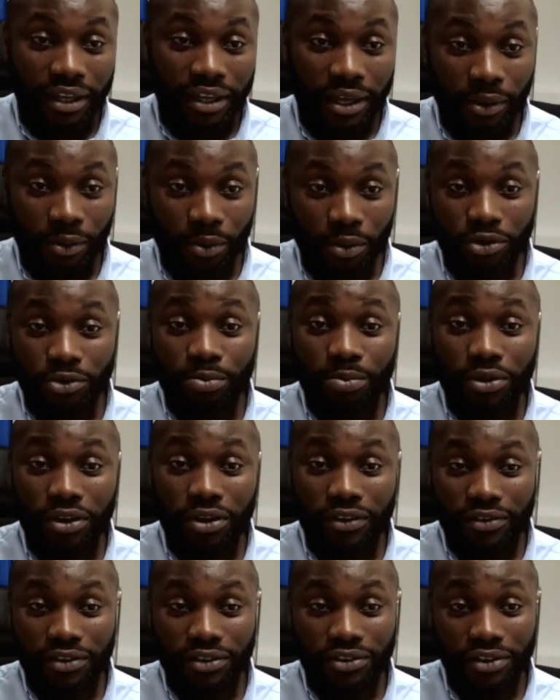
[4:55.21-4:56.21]
It was
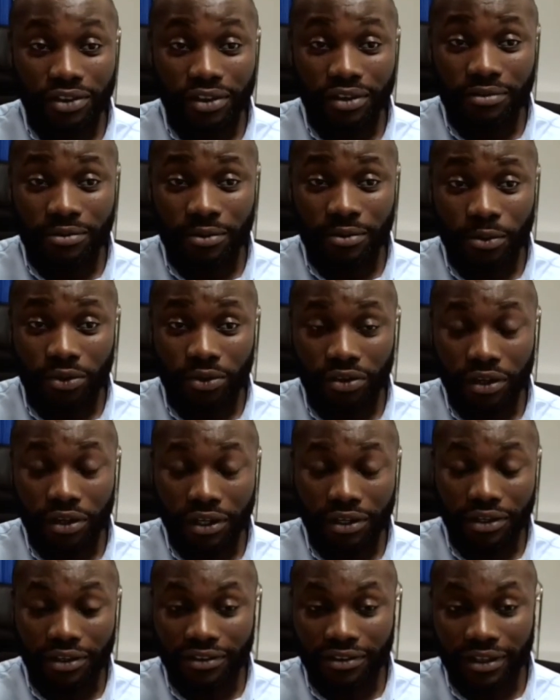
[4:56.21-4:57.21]
previously
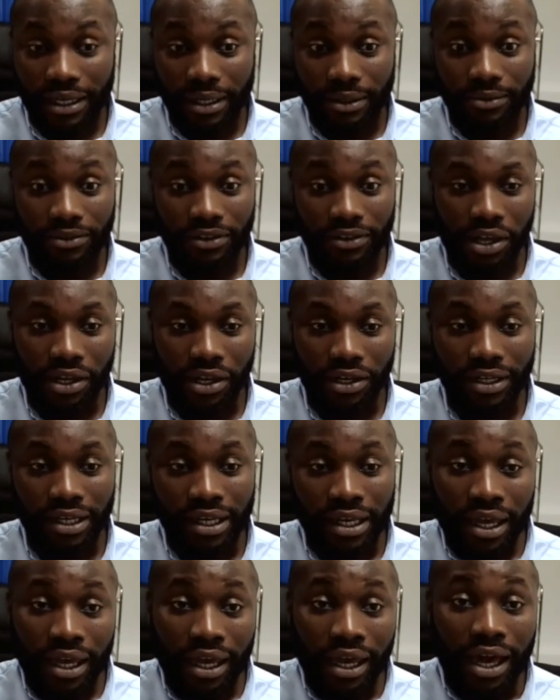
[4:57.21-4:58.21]
14, it's now 10,
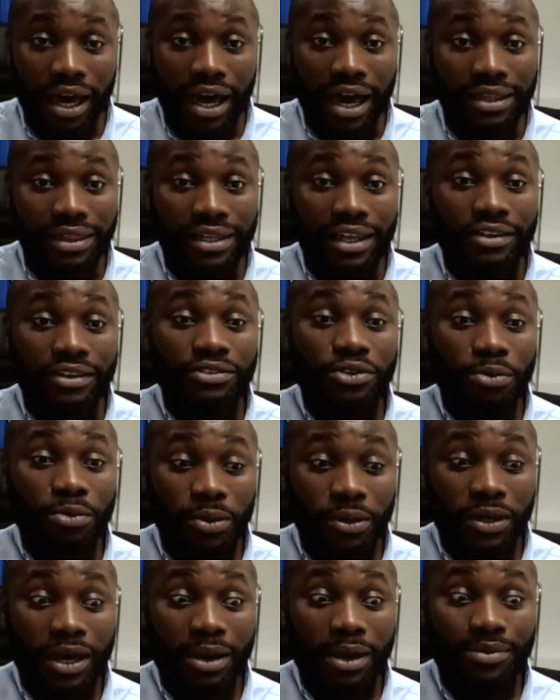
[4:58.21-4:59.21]
unless you
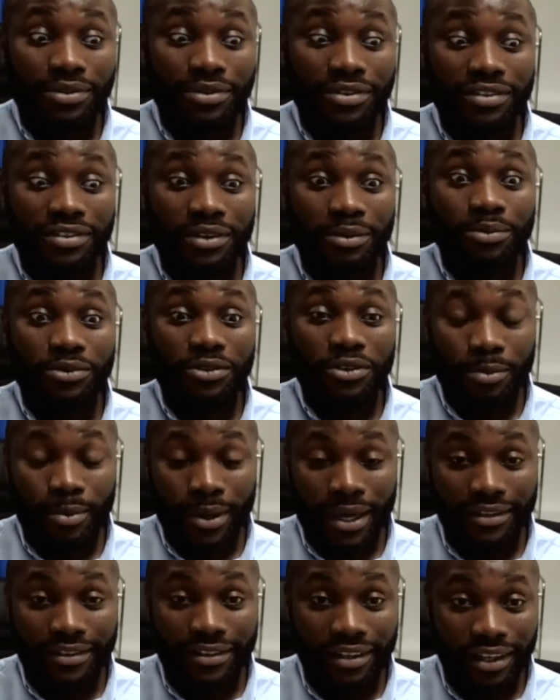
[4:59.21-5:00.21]
become
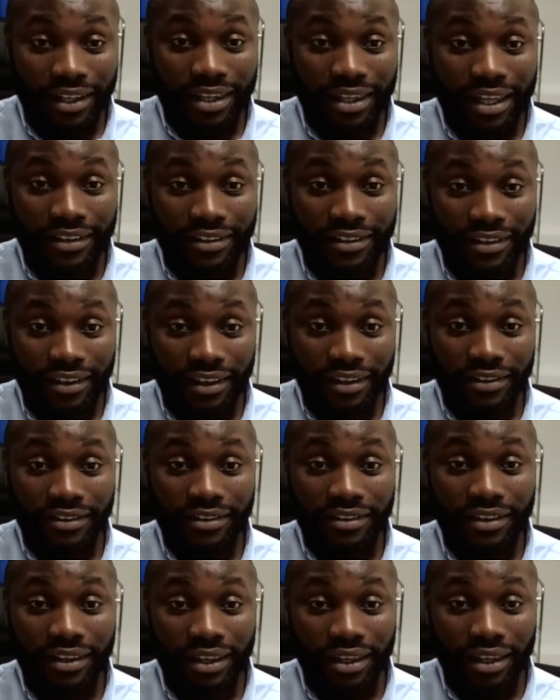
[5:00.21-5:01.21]
symptomatic, that is.